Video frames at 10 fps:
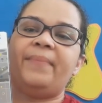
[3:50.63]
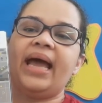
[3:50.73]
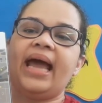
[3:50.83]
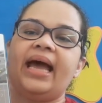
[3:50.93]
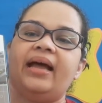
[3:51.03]

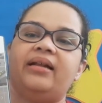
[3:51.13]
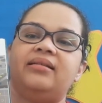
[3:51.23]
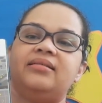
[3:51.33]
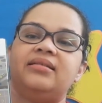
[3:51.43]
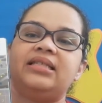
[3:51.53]

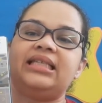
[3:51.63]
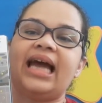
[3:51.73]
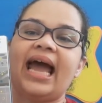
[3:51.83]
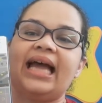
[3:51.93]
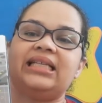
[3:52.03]
Ben,
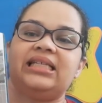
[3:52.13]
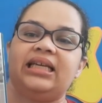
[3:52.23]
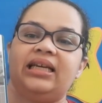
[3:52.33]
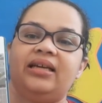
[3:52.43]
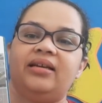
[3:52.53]

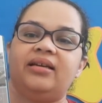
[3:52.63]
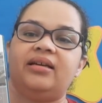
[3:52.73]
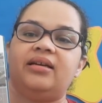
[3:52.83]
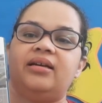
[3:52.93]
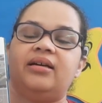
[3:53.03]
Teddy,
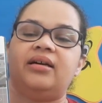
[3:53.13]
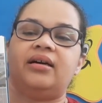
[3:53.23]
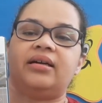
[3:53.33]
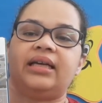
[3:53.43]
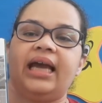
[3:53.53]

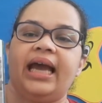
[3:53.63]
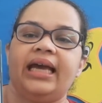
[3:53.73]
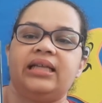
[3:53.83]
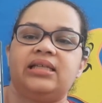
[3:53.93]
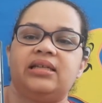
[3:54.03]

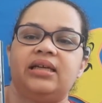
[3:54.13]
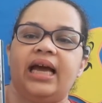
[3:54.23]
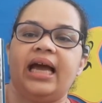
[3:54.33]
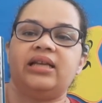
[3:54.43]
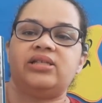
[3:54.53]
Kate,
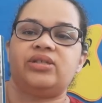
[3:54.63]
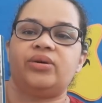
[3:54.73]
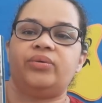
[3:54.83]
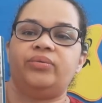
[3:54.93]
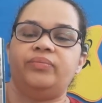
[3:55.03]
and
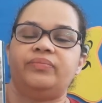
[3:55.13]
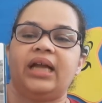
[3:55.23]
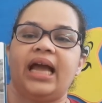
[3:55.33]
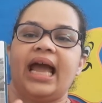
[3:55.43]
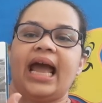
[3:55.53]
Sue.
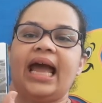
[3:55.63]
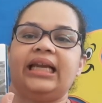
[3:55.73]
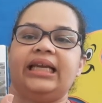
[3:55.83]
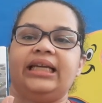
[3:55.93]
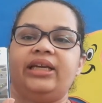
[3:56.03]

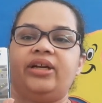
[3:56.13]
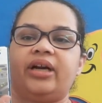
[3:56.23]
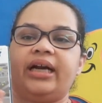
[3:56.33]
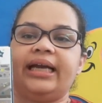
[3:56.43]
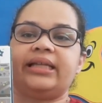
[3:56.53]
And
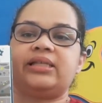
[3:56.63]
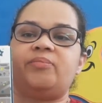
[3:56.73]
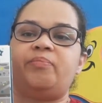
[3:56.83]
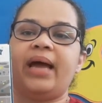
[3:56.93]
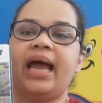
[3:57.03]
here it's
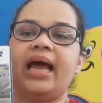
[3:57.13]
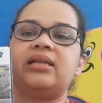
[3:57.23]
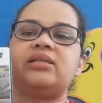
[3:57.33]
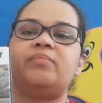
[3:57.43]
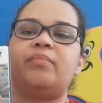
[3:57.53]

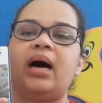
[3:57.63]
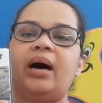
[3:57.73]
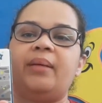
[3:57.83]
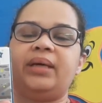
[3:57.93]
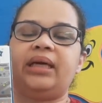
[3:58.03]
Ben's
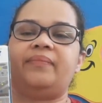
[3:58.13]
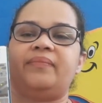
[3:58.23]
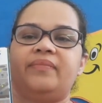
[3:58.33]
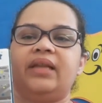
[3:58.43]
mommy.